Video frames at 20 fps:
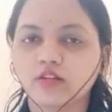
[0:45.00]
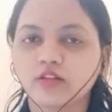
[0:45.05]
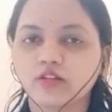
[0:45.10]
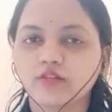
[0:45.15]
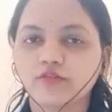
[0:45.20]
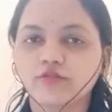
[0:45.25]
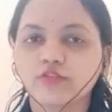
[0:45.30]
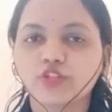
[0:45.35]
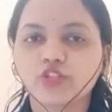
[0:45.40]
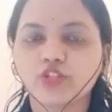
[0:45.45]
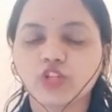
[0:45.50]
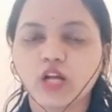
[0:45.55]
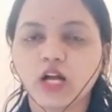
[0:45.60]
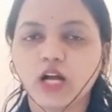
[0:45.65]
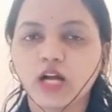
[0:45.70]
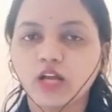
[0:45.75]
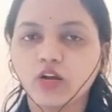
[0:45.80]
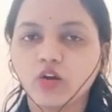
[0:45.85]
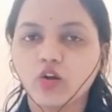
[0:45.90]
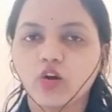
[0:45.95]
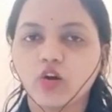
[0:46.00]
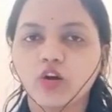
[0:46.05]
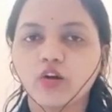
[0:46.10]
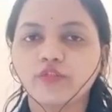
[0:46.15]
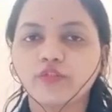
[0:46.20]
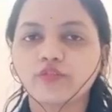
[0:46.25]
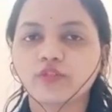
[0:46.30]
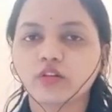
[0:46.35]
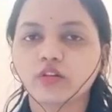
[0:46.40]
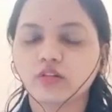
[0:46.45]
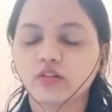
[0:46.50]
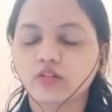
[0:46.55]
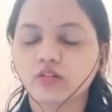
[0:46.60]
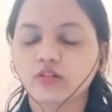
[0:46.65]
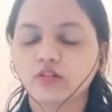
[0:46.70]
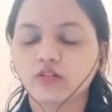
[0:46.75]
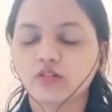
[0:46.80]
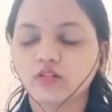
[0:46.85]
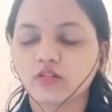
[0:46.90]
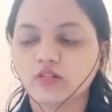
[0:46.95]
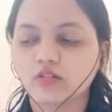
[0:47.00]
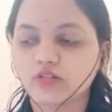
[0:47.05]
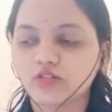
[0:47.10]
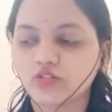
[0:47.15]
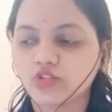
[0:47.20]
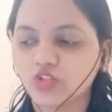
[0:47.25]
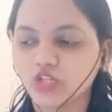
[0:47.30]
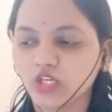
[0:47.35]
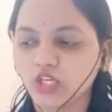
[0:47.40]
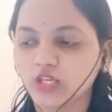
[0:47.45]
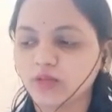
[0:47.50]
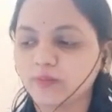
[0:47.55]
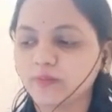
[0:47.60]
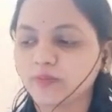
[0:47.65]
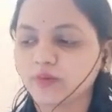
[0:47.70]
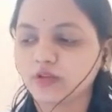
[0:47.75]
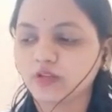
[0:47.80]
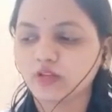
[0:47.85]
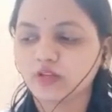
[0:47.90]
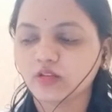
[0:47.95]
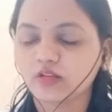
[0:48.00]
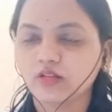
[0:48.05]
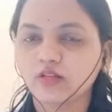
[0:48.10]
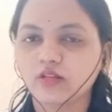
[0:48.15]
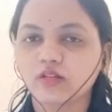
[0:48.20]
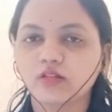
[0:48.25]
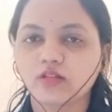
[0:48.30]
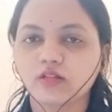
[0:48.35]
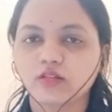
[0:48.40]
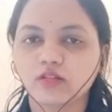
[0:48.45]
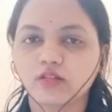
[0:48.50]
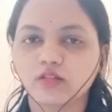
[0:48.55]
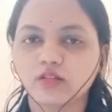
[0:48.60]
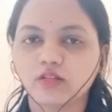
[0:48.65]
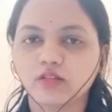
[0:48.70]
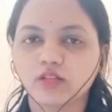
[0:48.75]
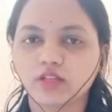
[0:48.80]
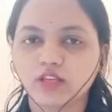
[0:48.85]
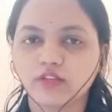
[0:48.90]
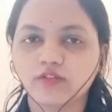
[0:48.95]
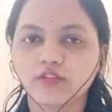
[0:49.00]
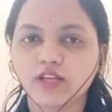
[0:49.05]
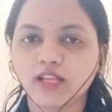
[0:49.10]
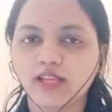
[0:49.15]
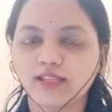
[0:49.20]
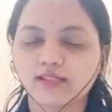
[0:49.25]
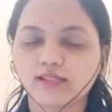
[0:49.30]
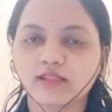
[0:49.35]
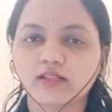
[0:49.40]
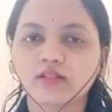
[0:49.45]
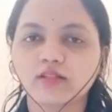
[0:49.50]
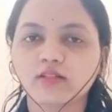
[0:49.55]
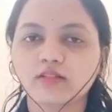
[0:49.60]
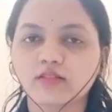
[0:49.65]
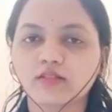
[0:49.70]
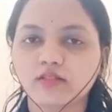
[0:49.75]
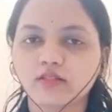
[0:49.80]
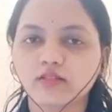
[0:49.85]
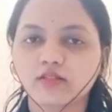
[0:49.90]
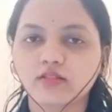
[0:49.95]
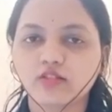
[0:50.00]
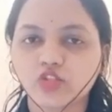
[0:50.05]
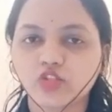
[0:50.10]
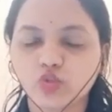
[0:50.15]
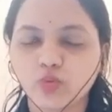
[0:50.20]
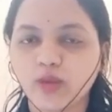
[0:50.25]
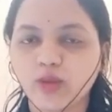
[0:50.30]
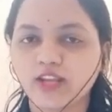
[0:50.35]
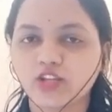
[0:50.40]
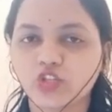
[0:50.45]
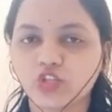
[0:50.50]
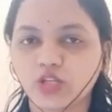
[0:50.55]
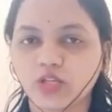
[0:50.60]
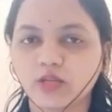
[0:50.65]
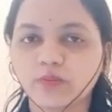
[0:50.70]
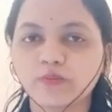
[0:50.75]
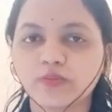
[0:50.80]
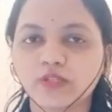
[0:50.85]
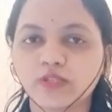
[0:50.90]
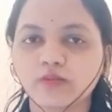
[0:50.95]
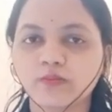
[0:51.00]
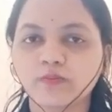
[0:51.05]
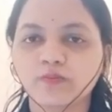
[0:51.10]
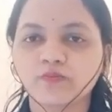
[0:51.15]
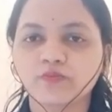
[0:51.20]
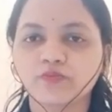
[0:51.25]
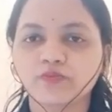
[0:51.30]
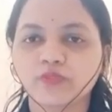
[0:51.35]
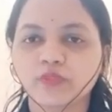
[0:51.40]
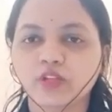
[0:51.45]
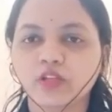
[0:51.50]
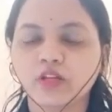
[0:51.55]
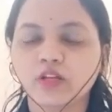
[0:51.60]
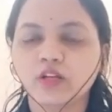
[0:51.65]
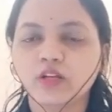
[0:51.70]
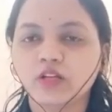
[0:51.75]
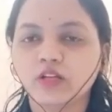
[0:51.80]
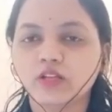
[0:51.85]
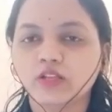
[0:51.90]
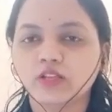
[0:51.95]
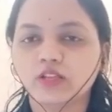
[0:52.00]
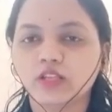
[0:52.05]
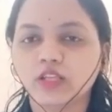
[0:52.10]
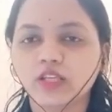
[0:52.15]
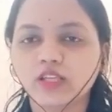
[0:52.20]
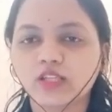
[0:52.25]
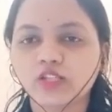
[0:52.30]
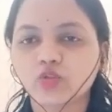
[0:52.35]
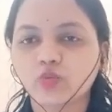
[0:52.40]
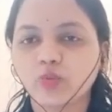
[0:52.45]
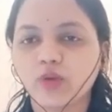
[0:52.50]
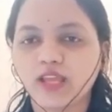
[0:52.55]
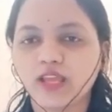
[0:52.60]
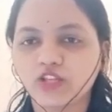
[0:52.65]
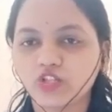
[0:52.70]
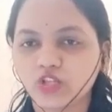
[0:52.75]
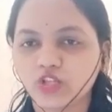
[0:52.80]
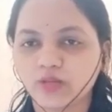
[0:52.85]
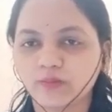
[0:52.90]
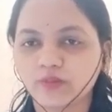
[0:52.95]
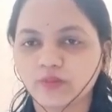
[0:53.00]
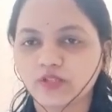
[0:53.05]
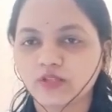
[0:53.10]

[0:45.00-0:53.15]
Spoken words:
which are of shape given as the square shapes. These square shapes